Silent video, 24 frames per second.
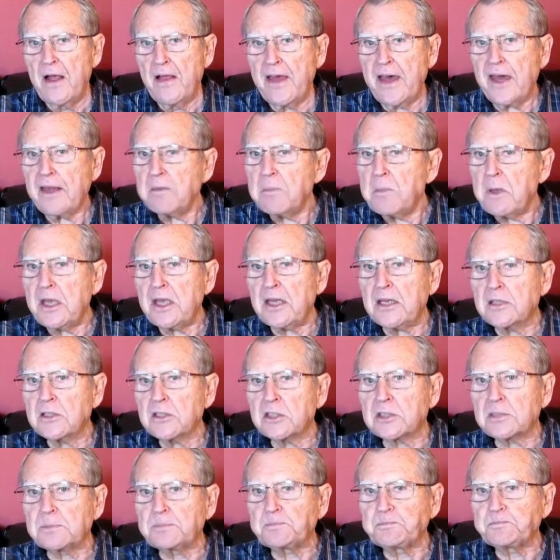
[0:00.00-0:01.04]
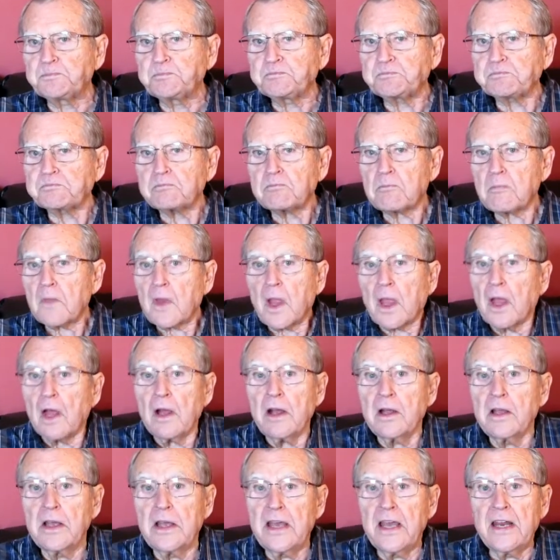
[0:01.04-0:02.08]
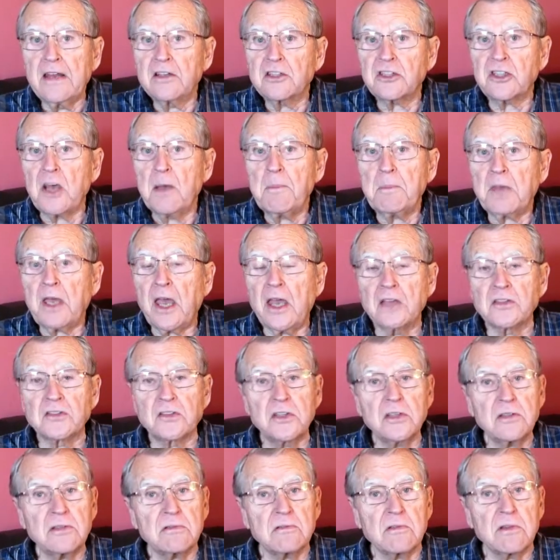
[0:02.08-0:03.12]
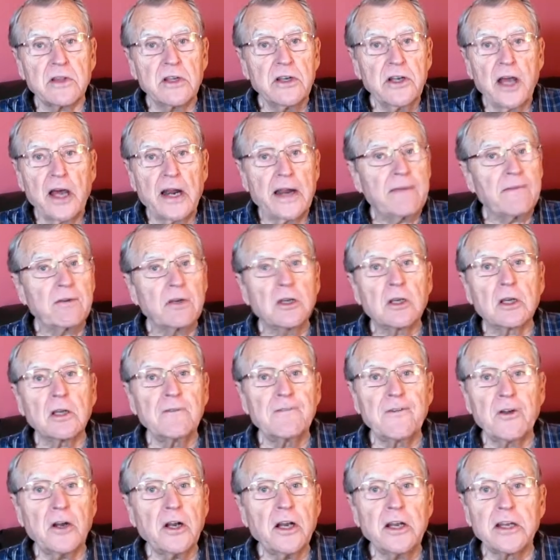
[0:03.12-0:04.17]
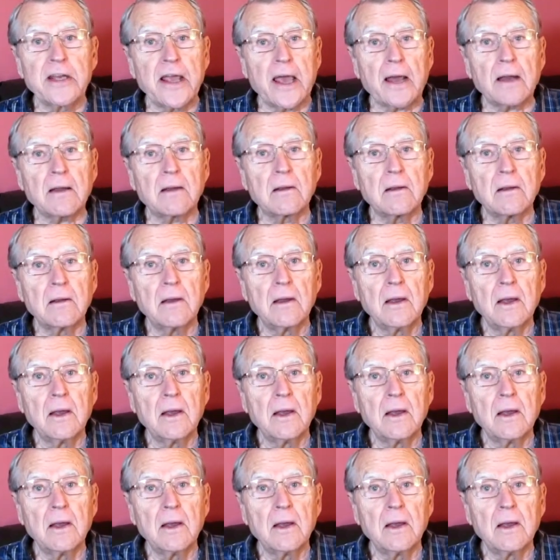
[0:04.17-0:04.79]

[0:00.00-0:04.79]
That means in some cases they're not even converted yet.